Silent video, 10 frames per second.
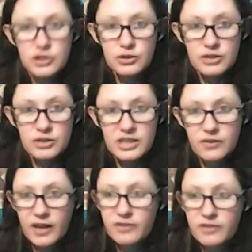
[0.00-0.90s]
Dude, that's
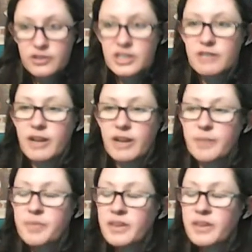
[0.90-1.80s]
five three, right?
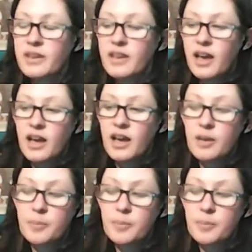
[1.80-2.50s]
Uh, yeah.